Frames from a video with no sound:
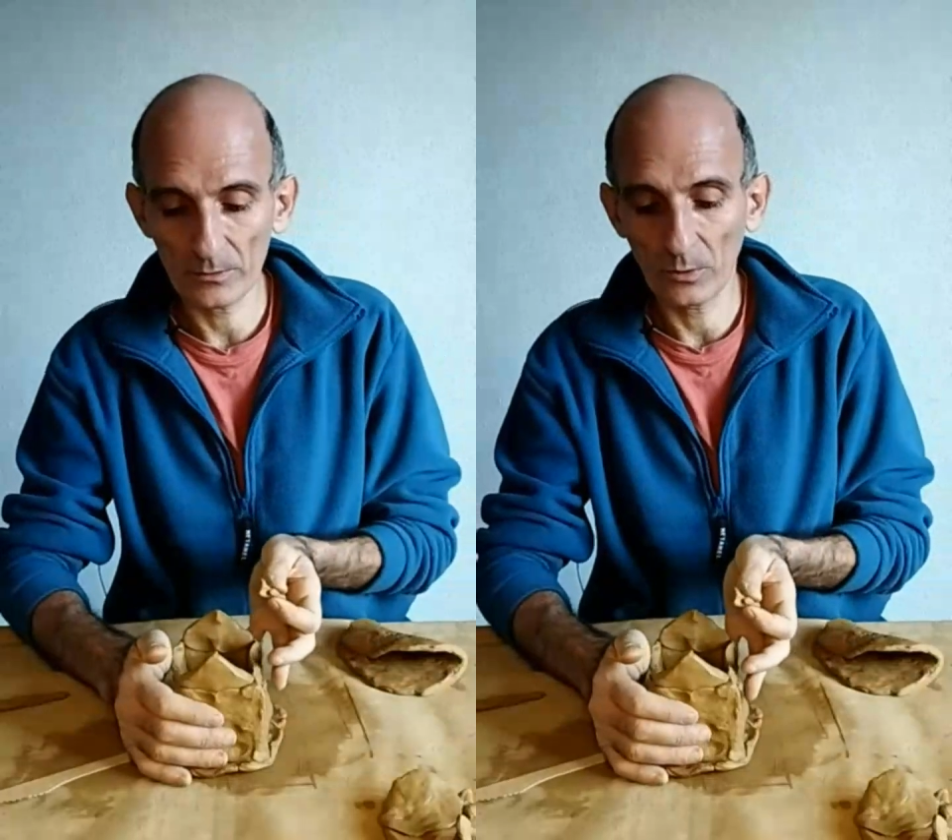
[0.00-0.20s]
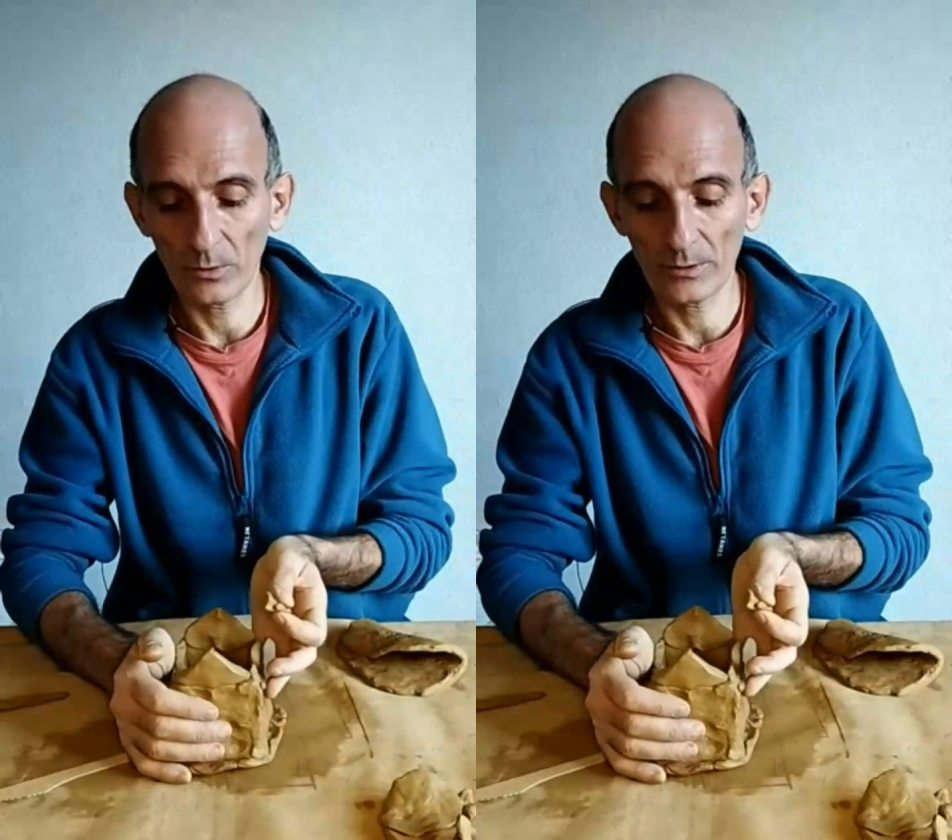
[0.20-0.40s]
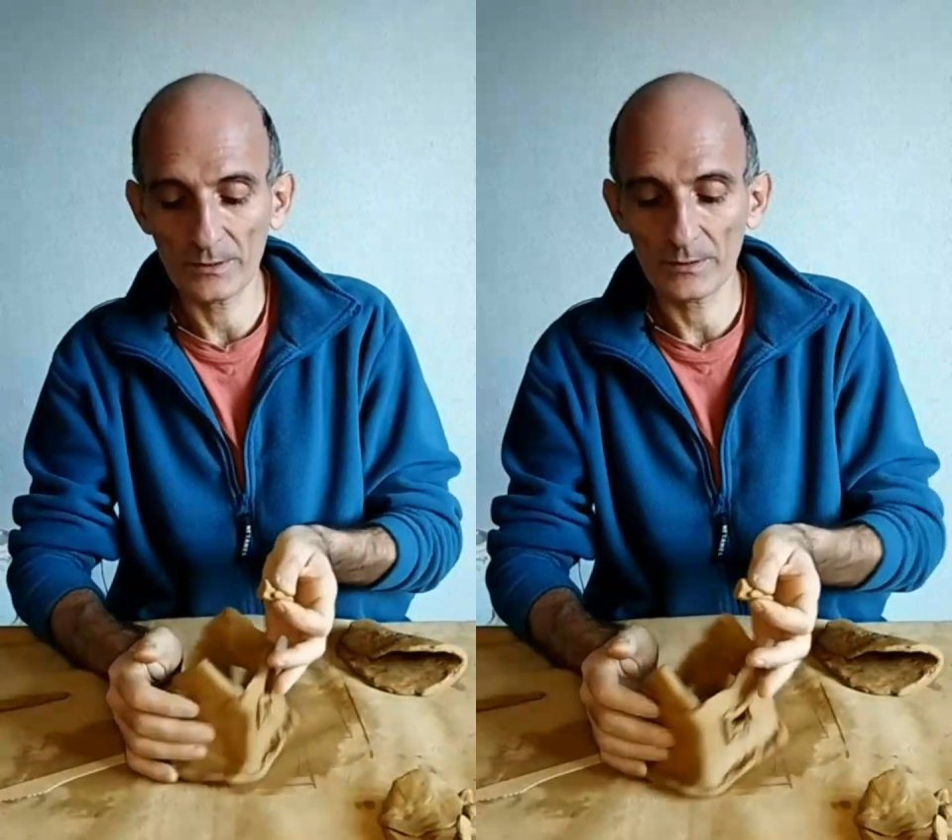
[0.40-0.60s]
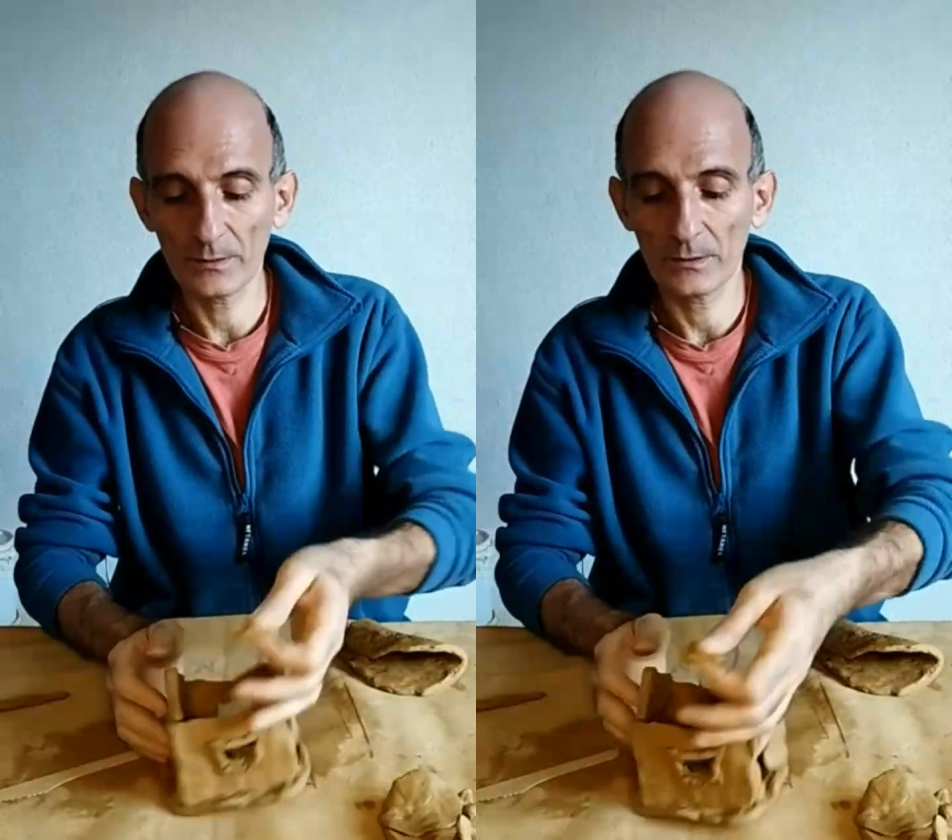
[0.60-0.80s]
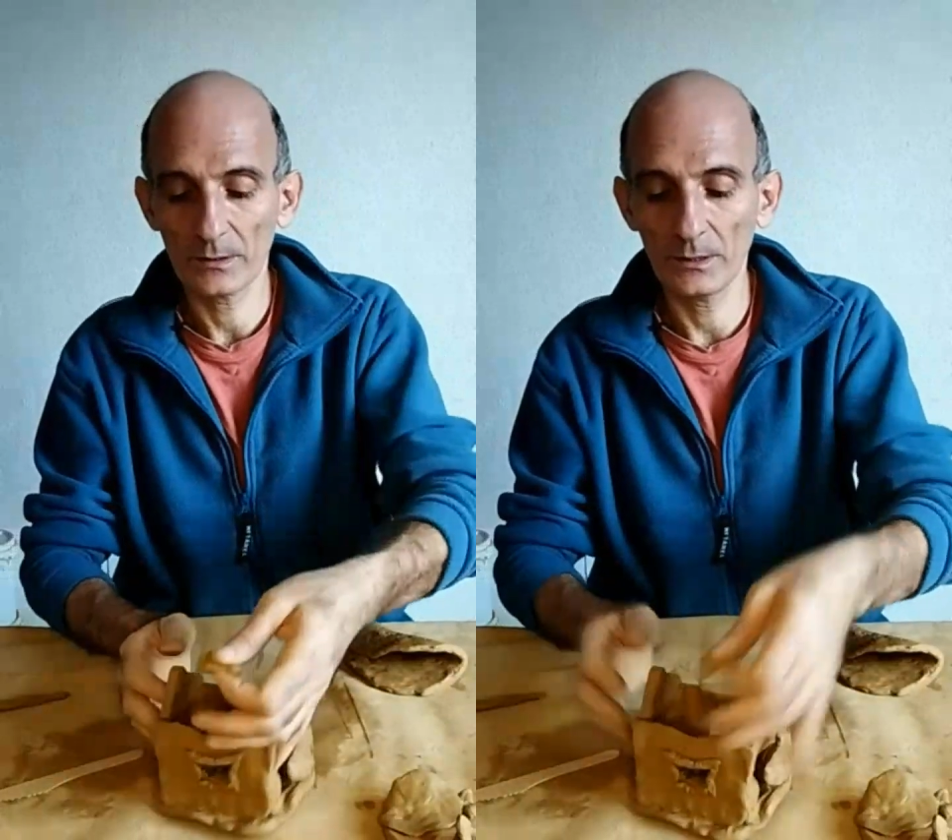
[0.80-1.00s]
toys
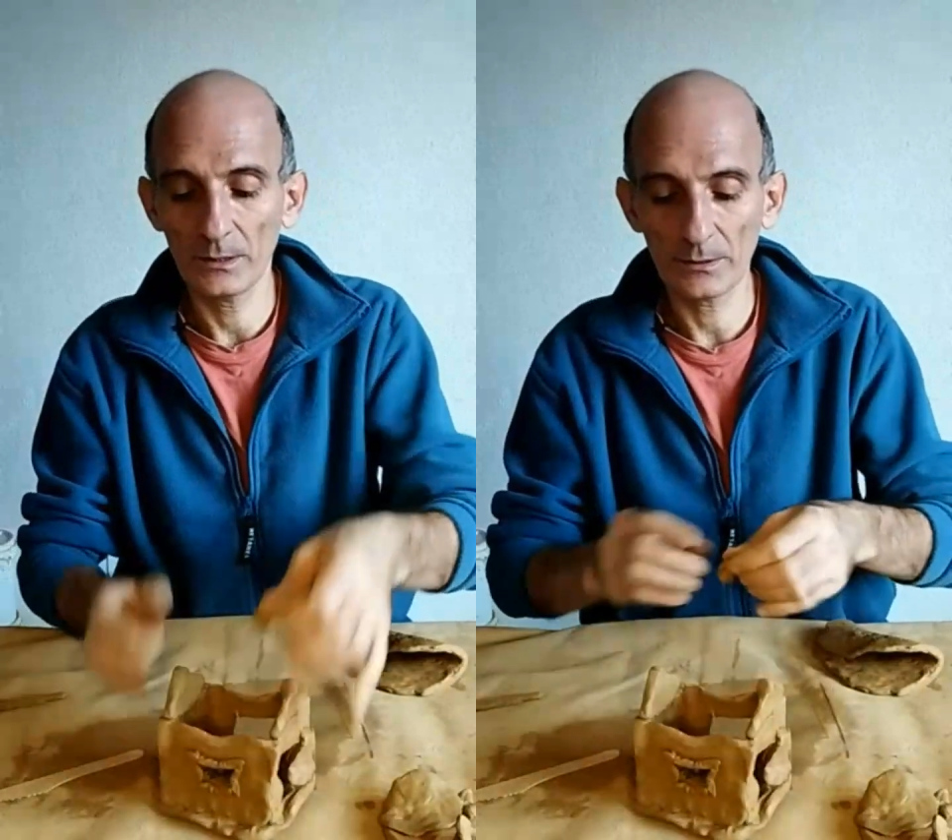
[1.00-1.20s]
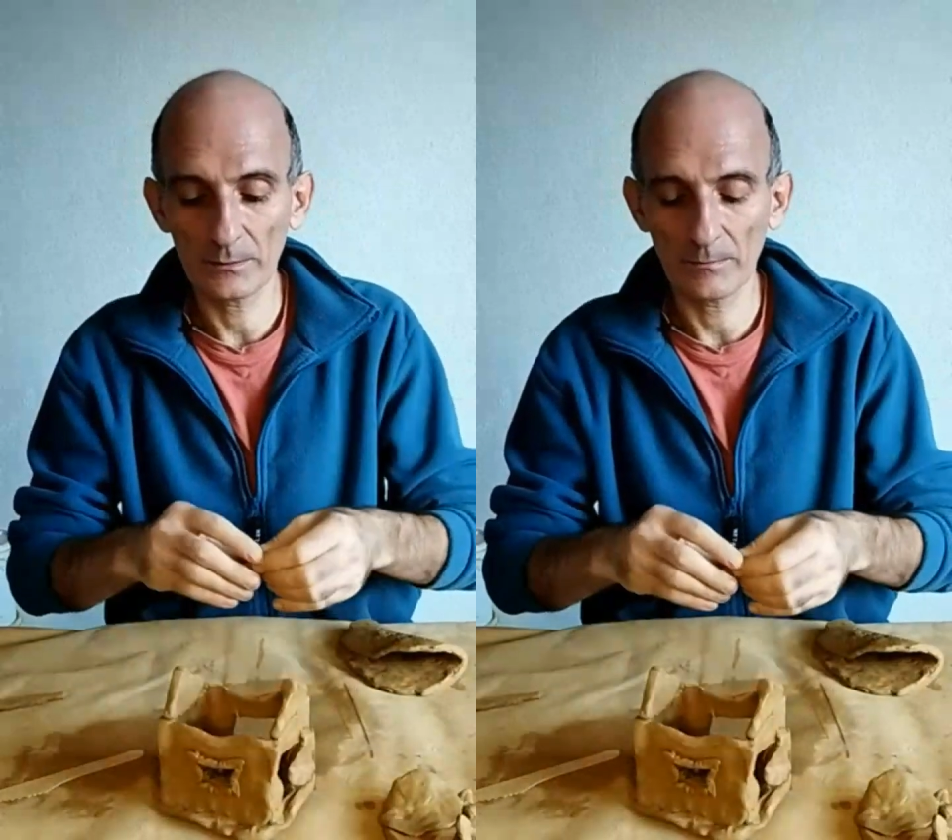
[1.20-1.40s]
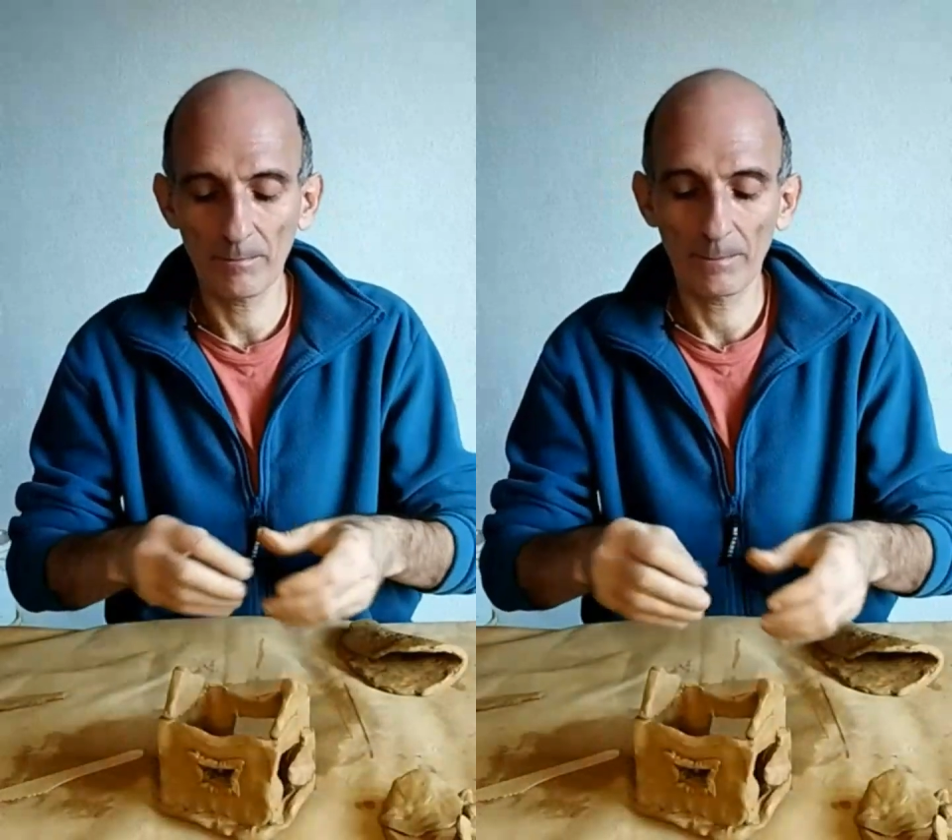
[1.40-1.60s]
here,